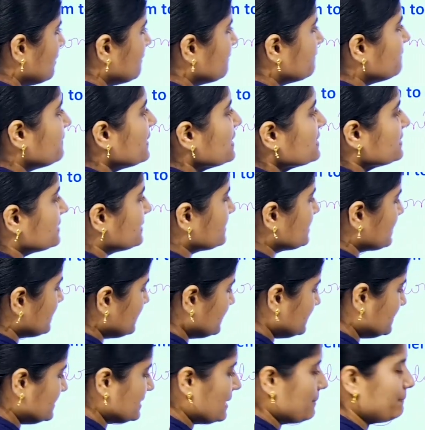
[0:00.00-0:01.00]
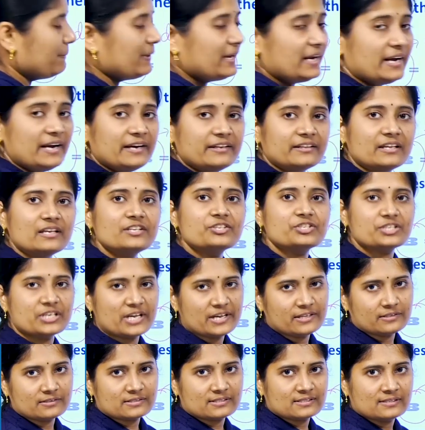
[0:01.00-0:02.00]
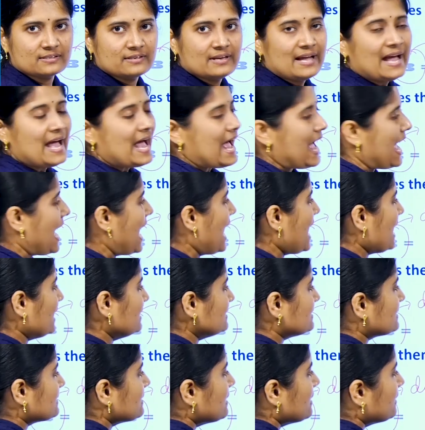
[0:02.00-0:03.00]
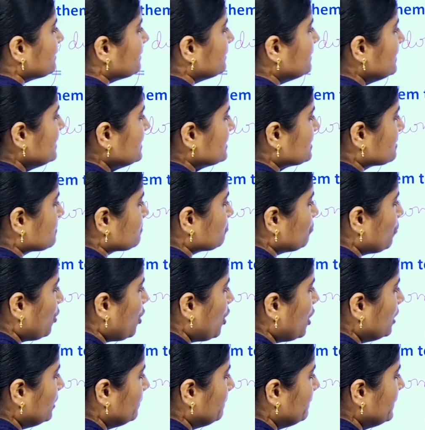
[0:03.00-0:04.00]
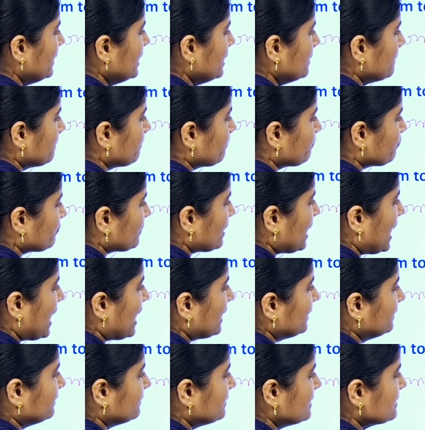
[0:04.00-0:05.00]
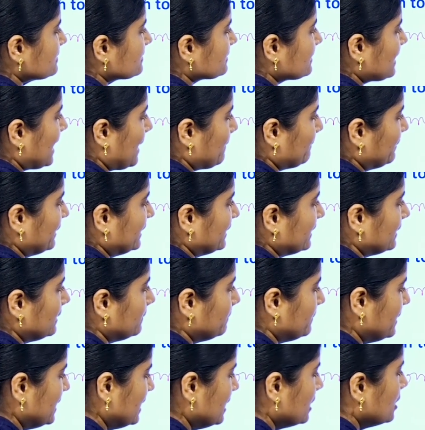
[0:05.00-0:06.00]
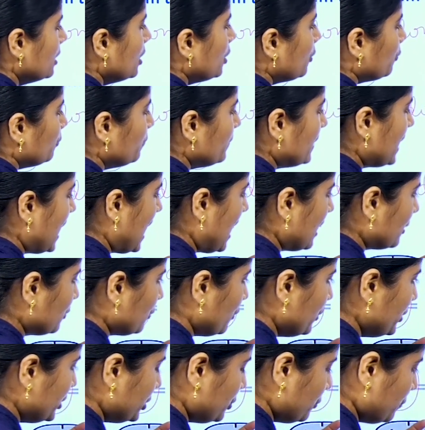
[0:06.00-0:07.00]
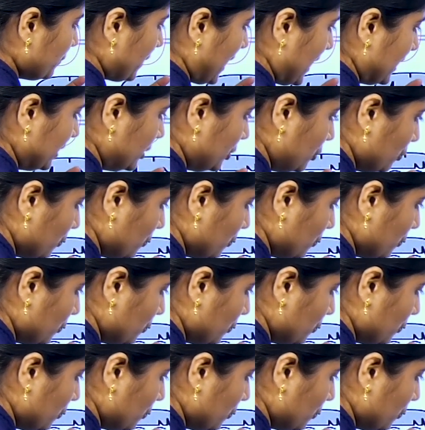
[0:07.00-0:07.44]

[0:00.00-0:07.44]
first separate the genes, as this small b and this capital B we are going to write